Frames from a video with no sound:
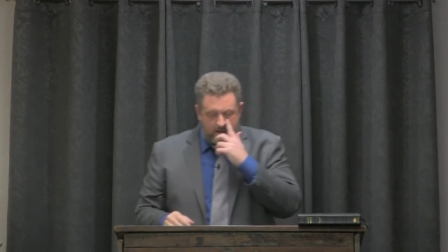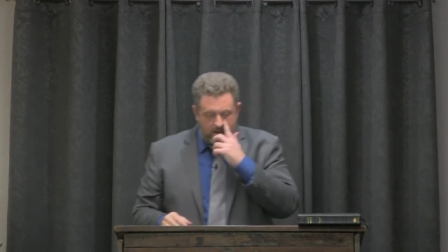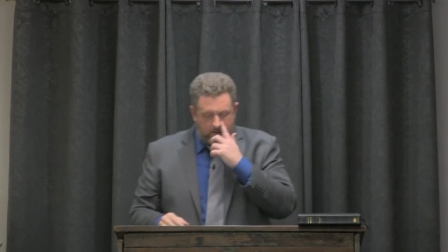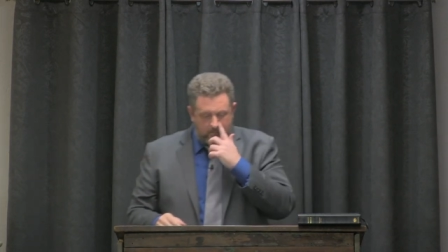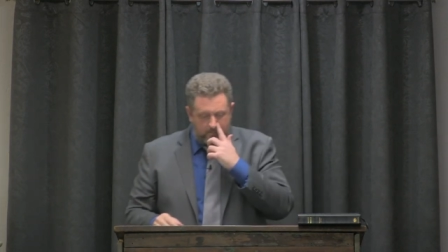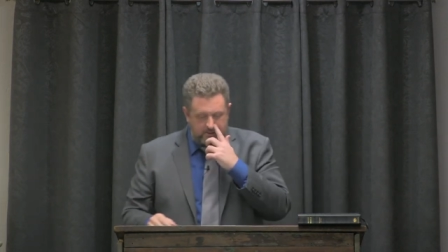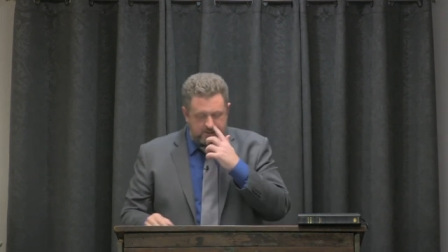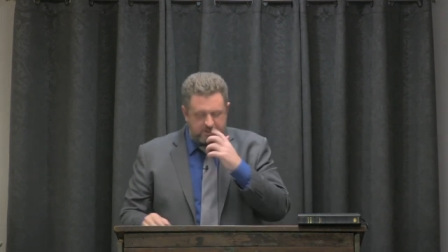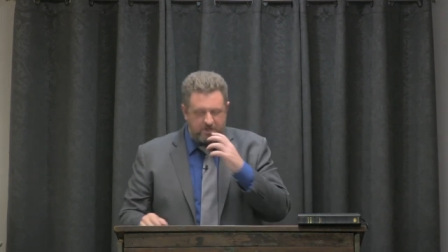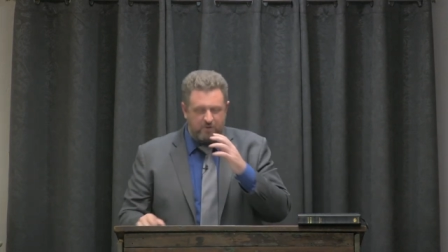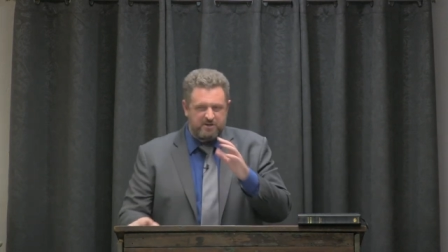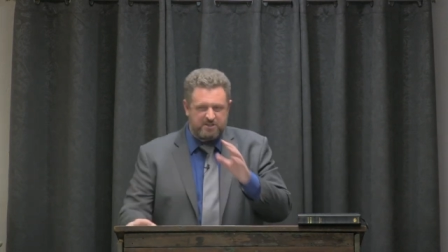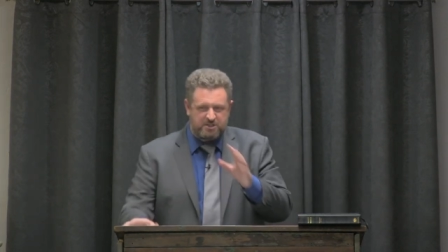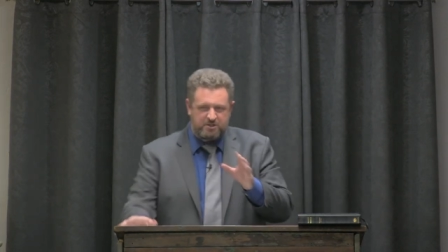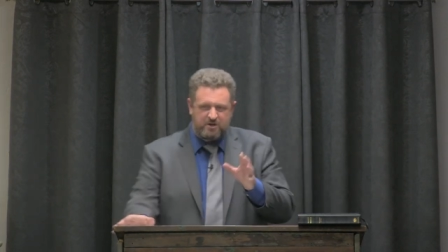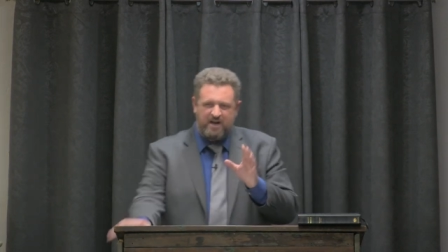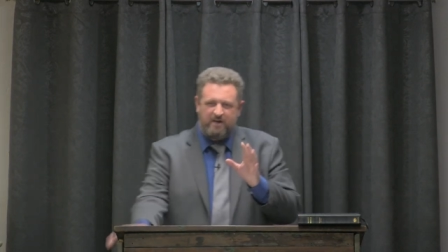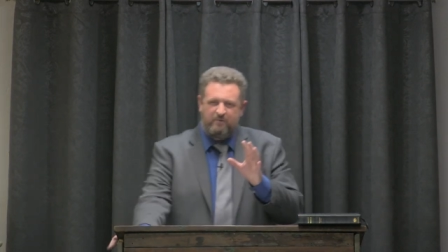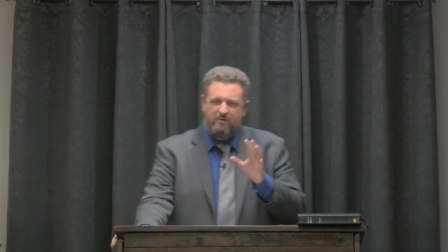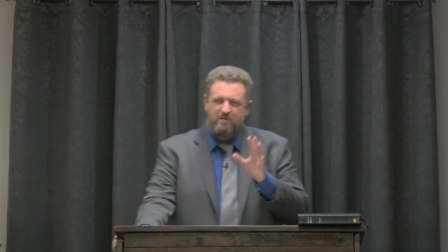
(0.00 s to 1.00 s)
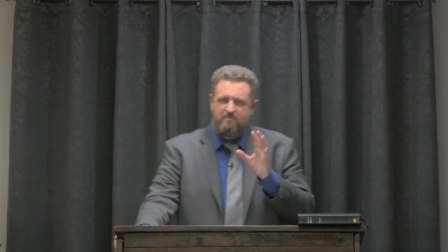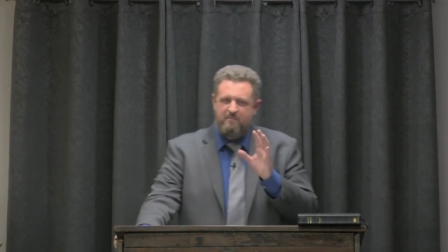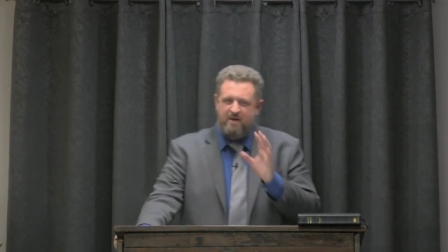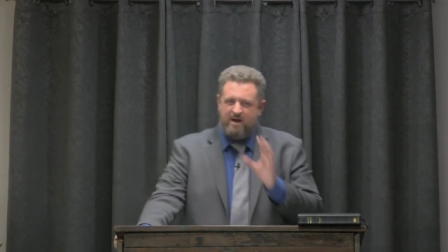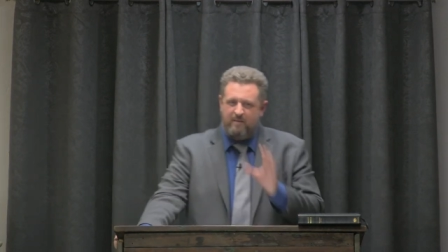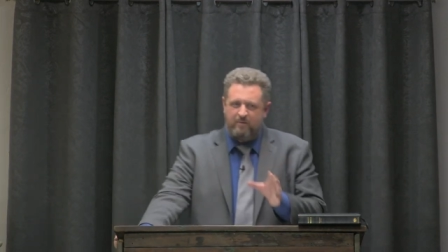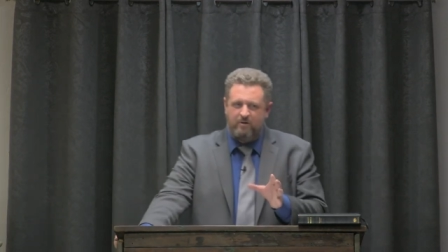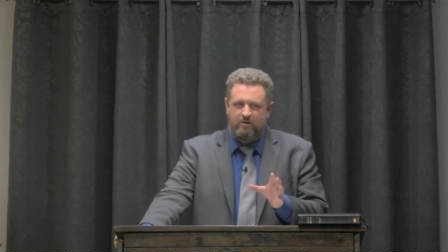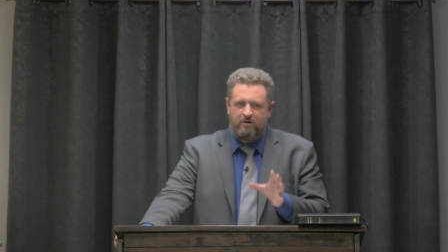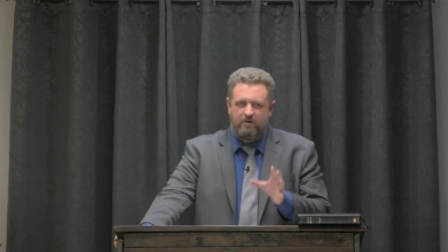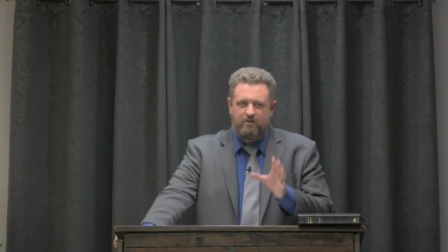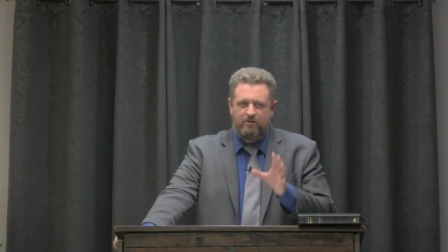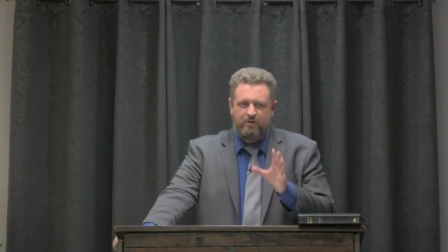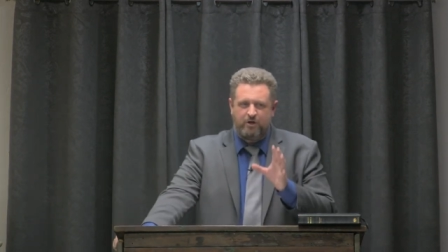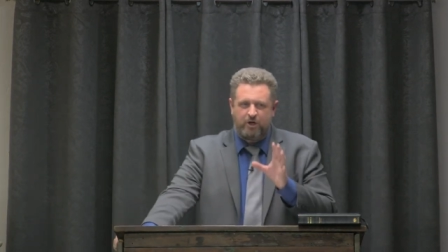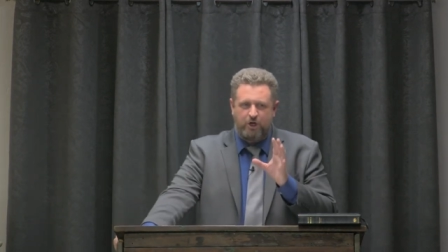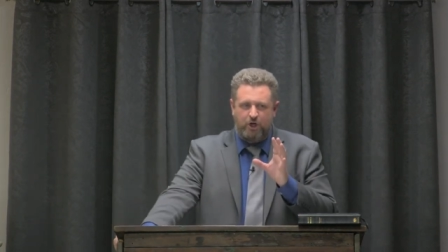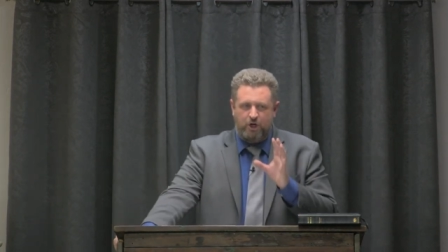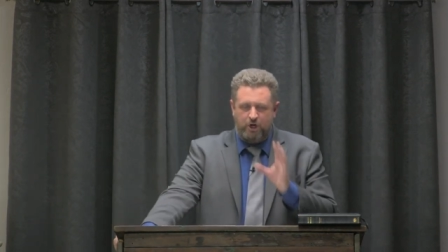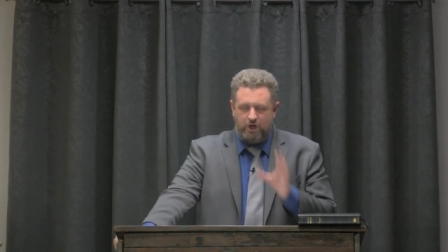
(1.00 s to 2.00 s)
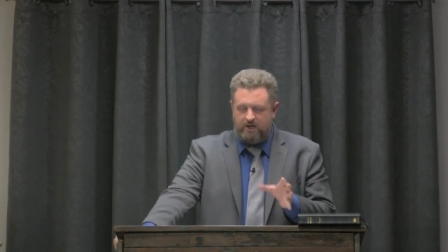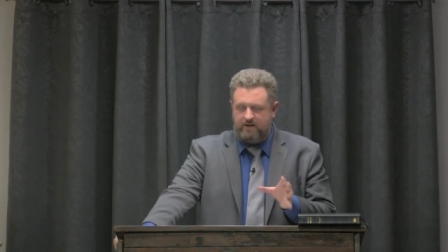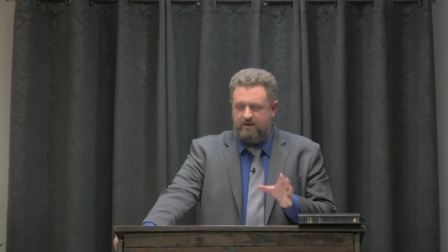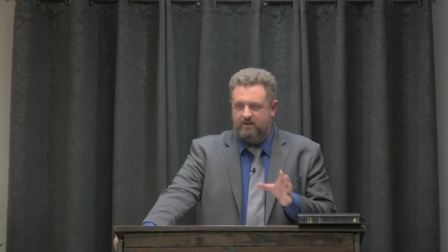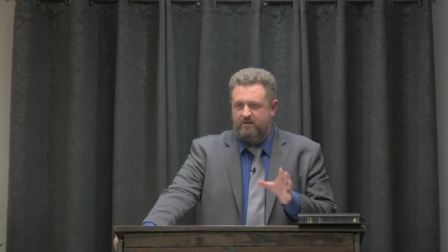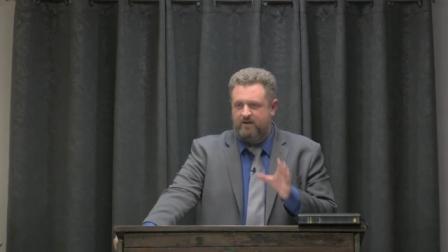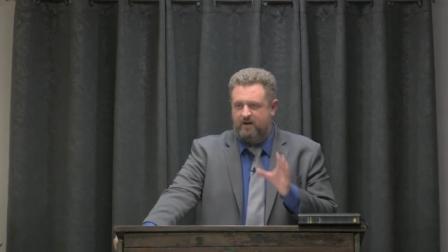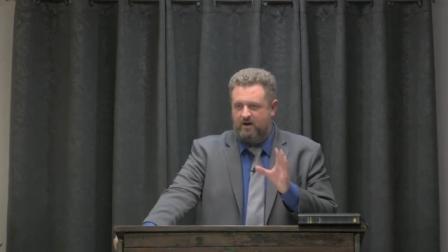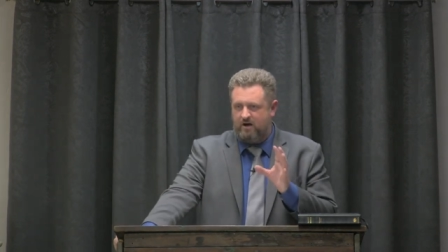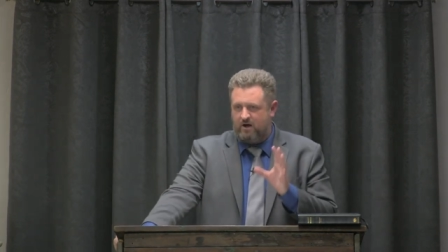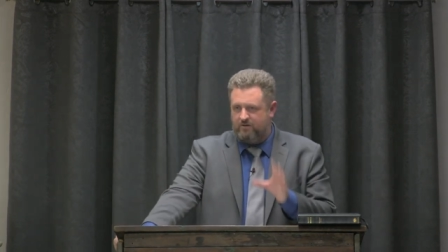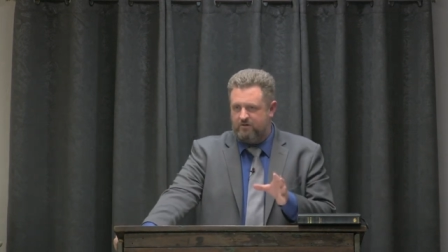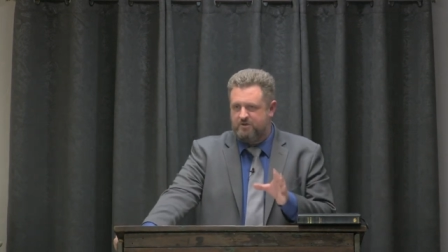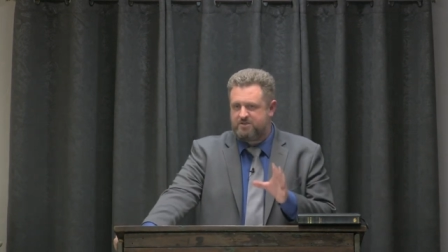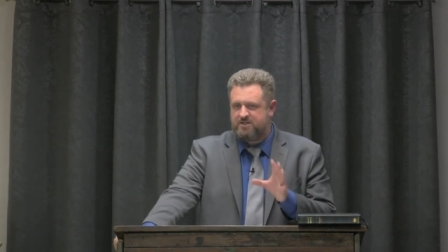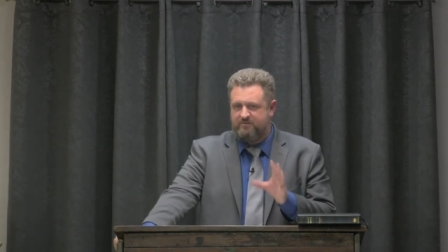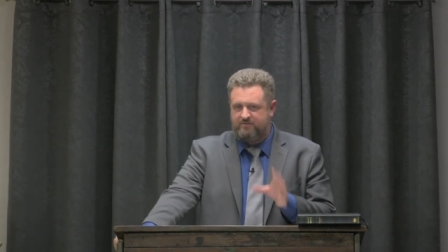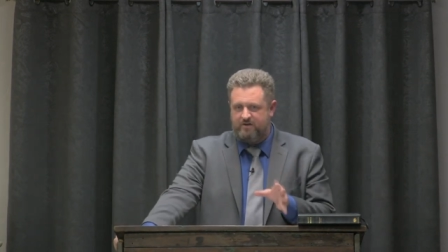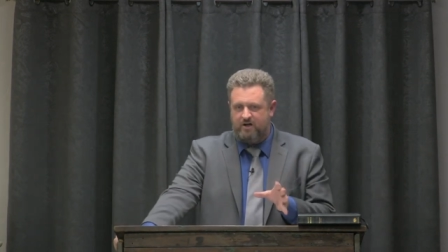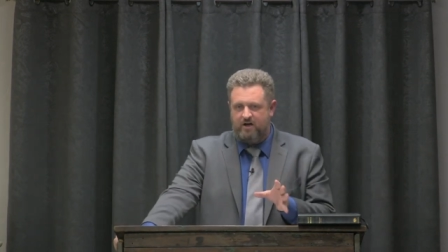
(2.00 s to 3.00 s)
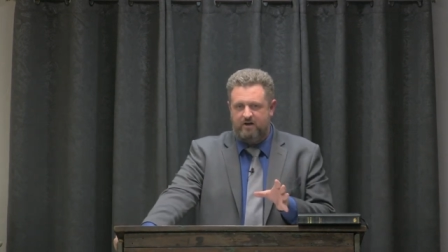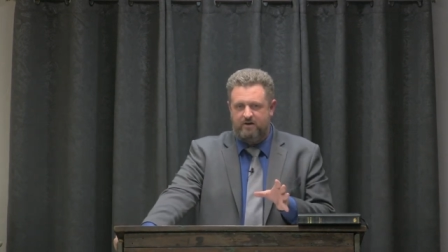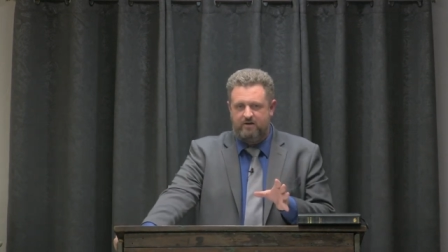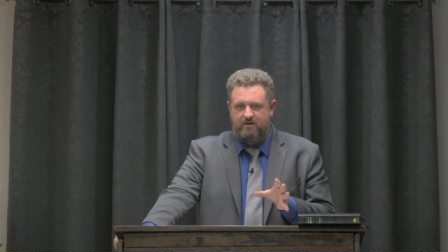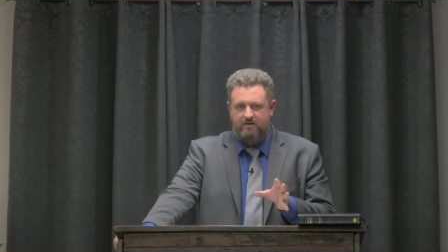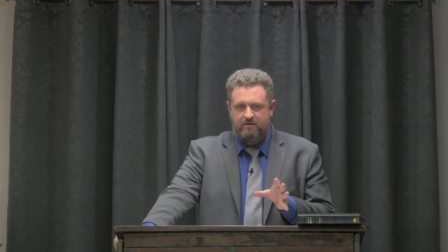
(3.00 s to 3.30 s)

we should always try to remember the good that others have done.